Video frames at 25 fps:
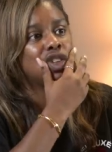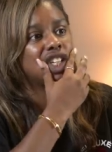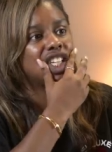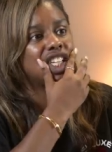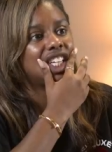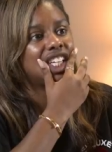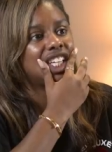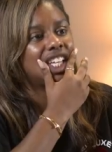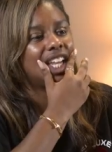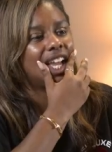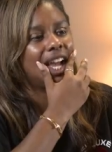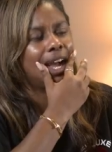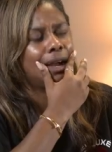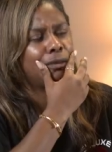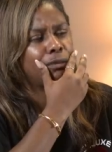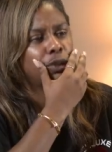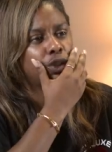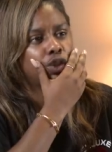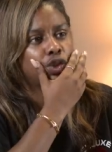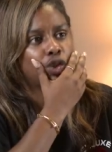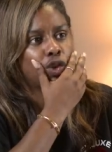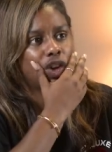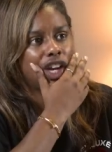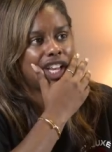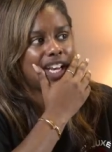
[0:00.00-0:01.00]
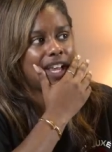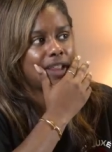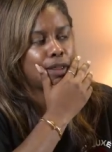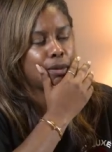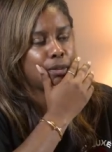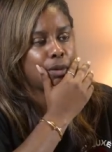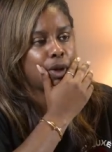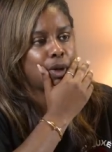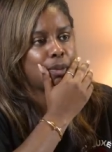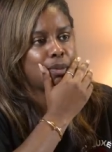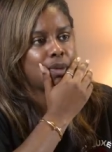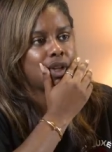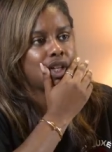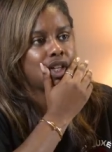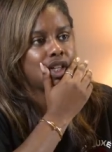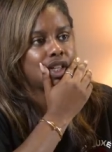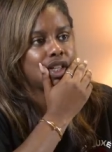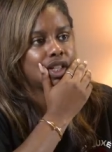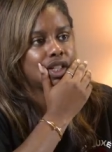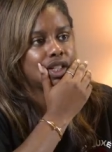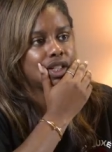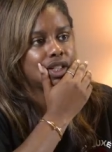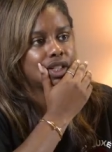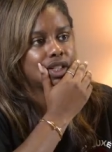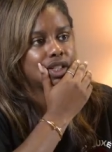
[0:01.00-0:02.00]
really am enjoying at the moment?
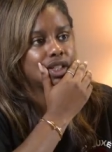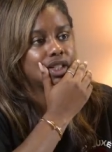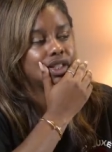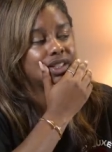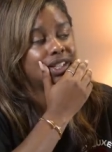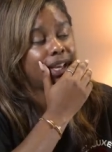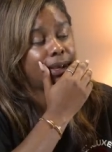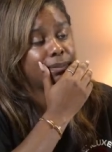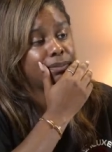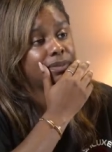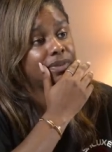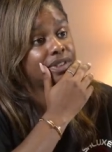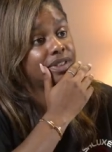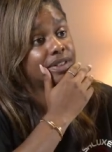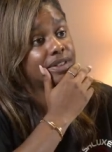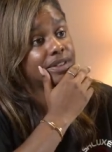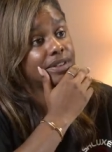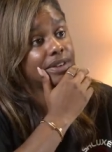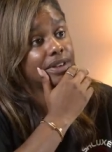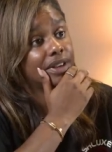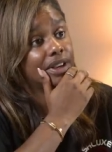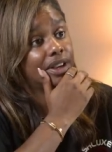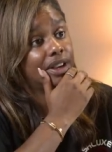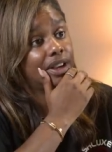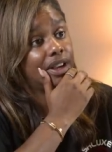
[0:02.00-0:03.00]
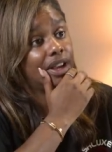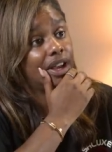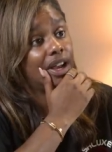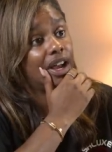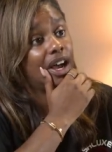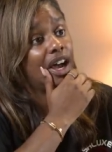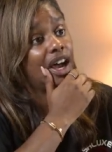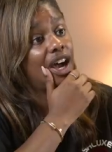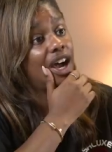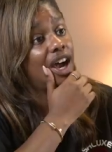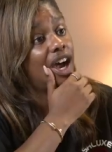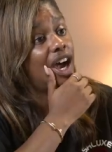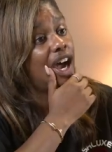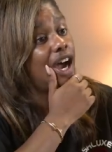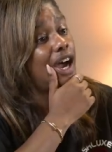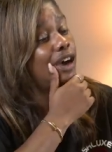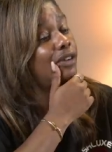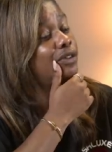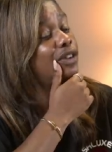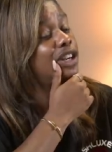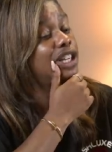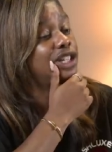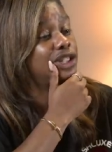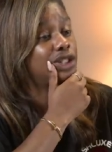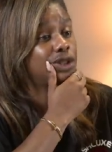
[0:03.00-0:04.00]
Mm. Tems. Yes. I
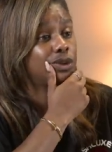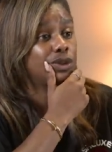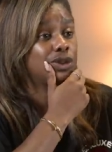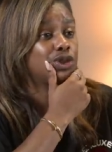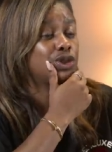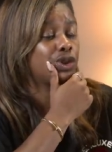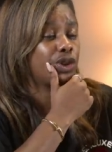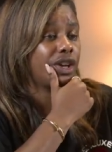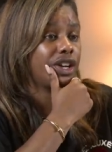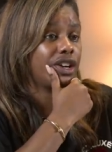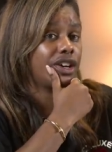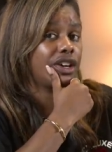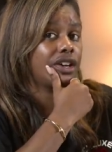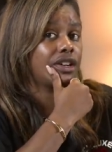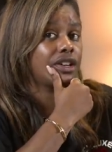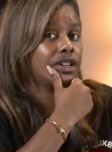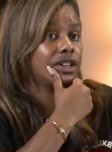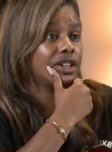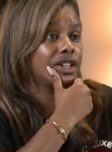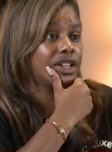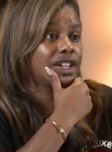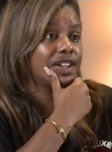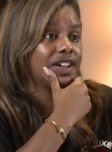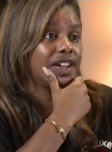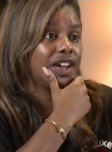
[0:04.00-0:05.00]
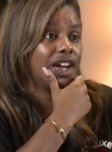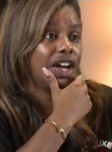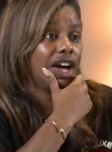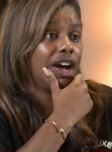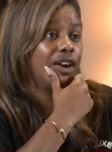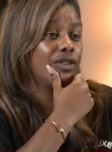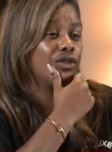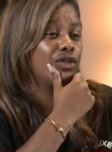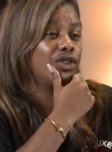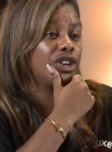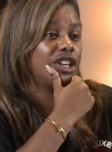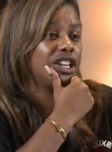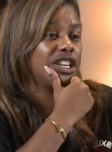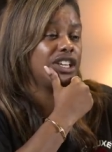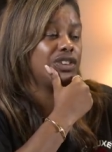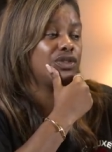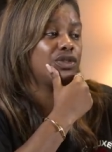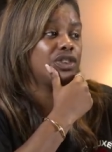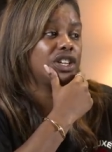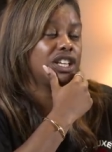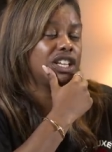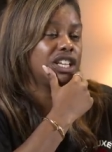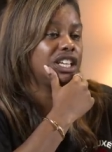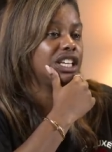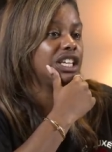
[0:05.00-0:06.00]
really do enjoy her. I really,
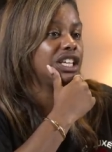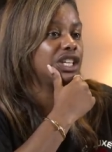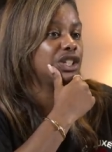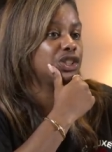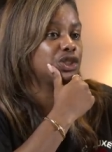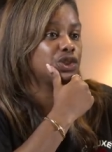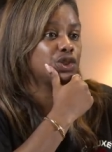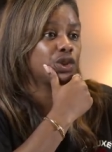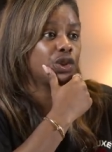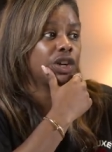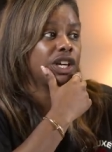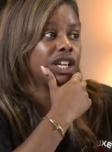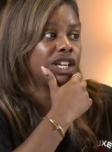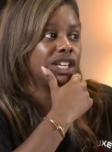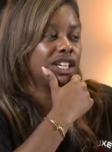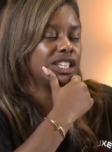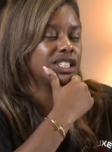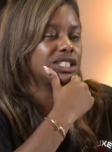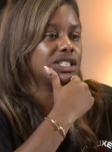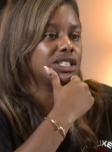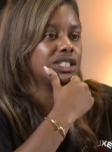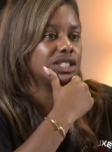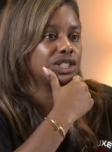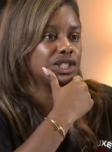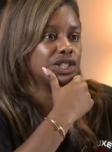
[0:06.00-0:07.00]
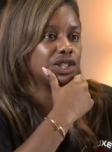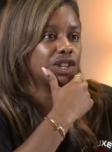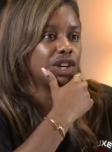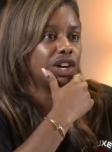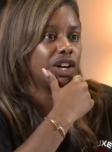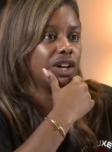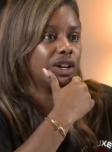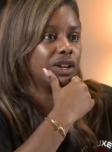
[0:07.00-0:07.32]
really enjoy listening to I